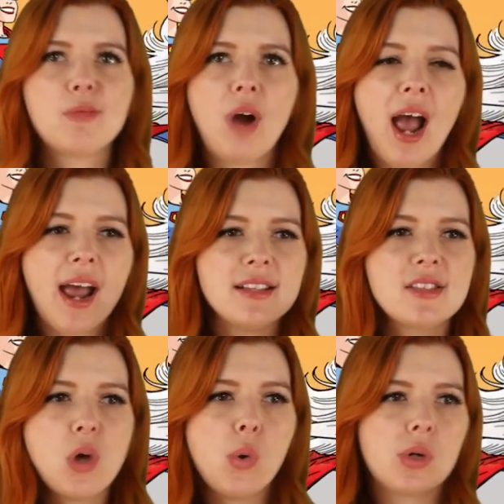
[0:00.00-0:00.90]
He
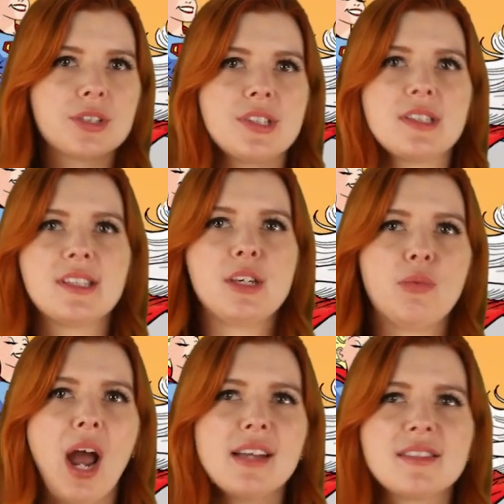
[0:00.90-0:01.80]
rides the horses. He
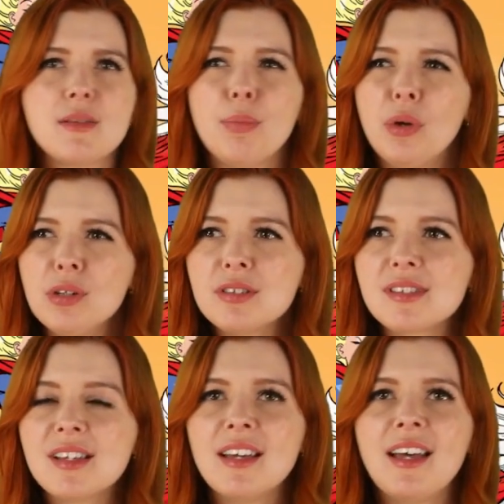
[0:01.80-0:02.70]
rides the
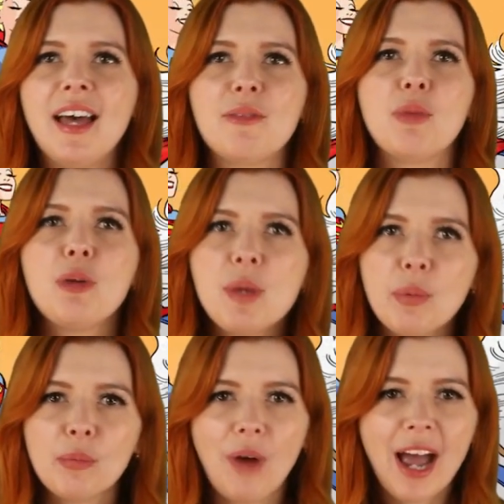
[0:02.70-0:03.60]
bulls. Uh, what do
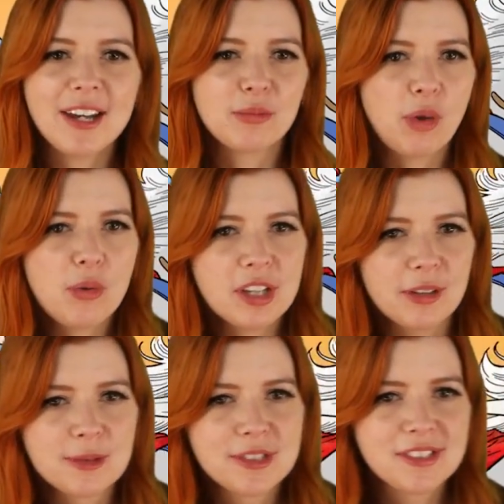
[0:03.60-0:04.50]
people ride at
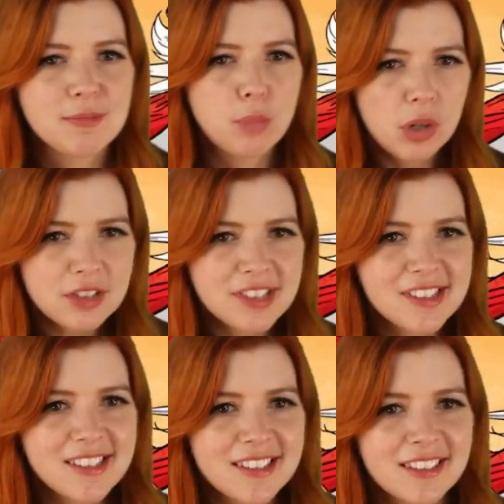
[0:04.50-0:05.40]
rodeos?
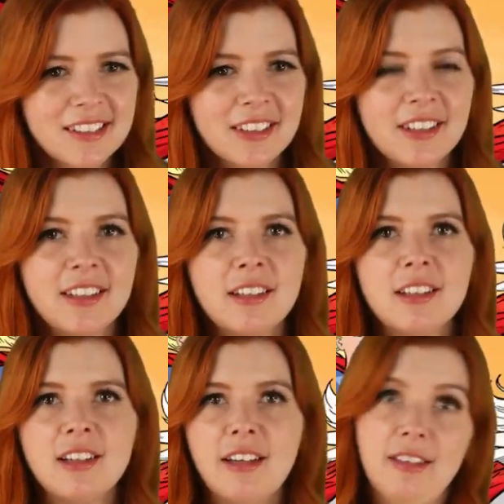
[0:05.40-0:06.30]
Bulls?
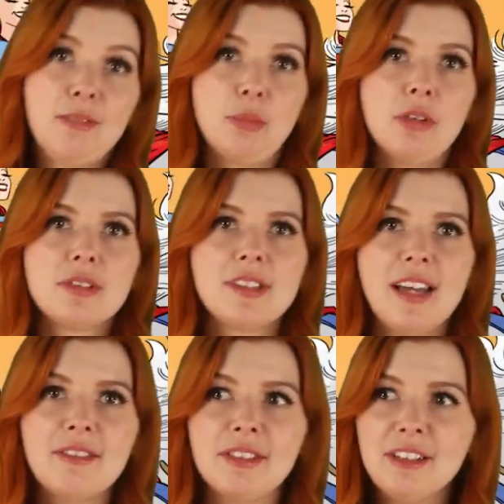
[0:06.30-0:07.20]
I think bulls,
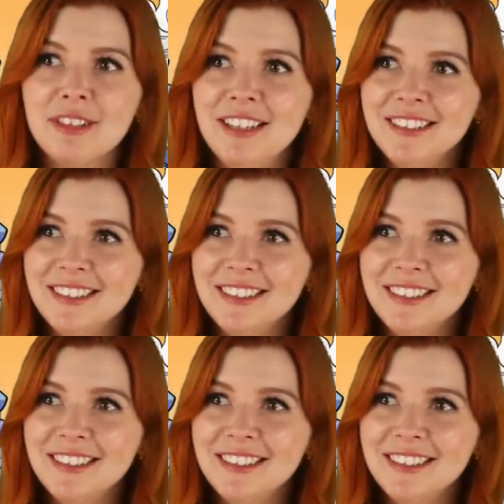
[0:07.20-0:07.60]
I don't know.